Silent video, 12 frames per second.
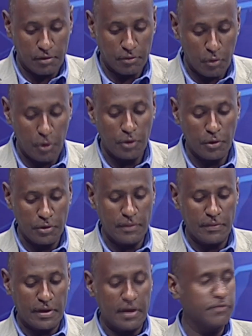going on
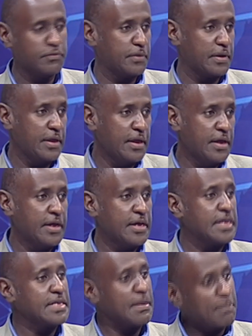in the country
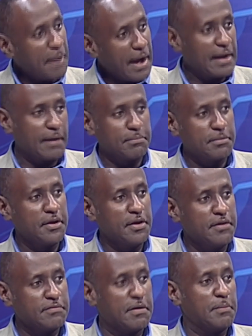is a pile-up
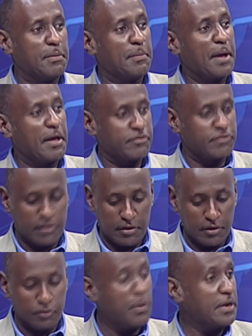from the past
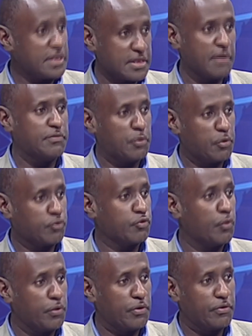27 or
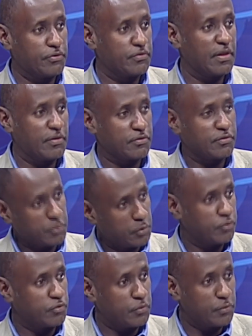so years. That's
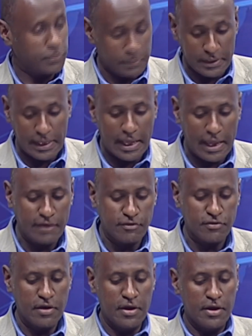close to 3
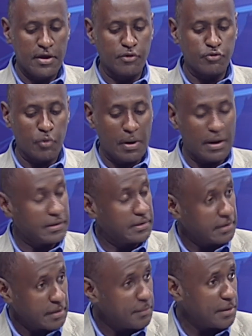decades. And so while
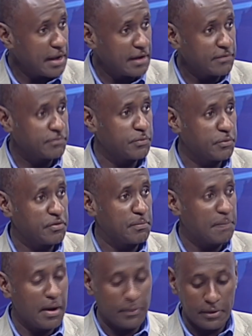the Tplf was
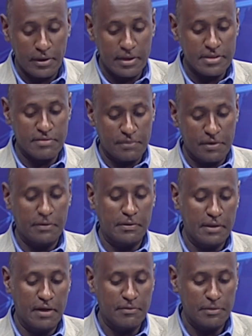in power as a
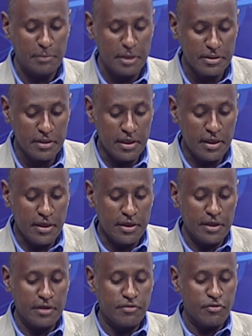federal government,
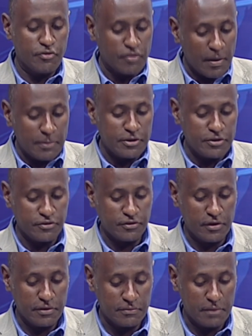it
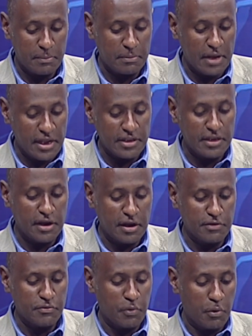established from
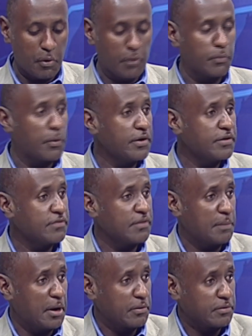1994 onwards
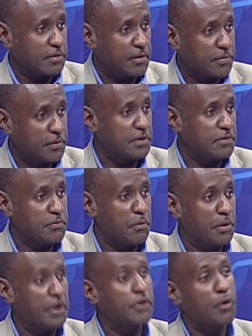about
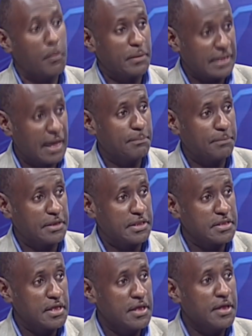34 endowment
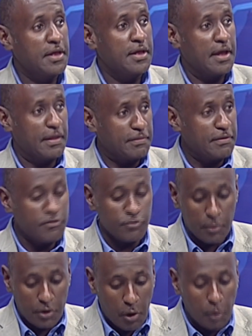companies. And
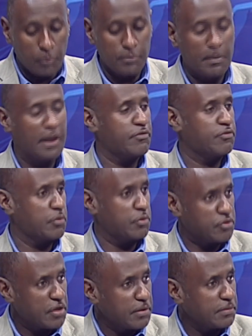these were owned by its
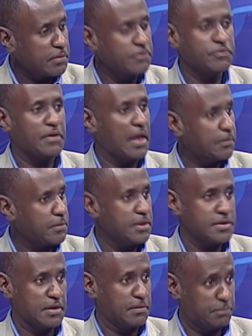own generals,
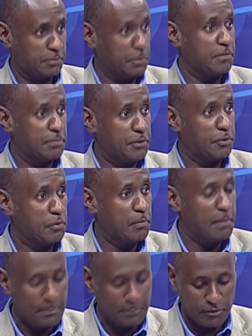cadres, and Politburo
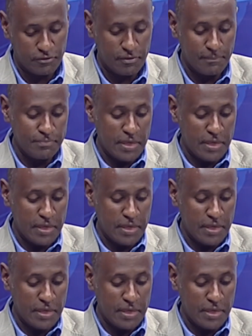members.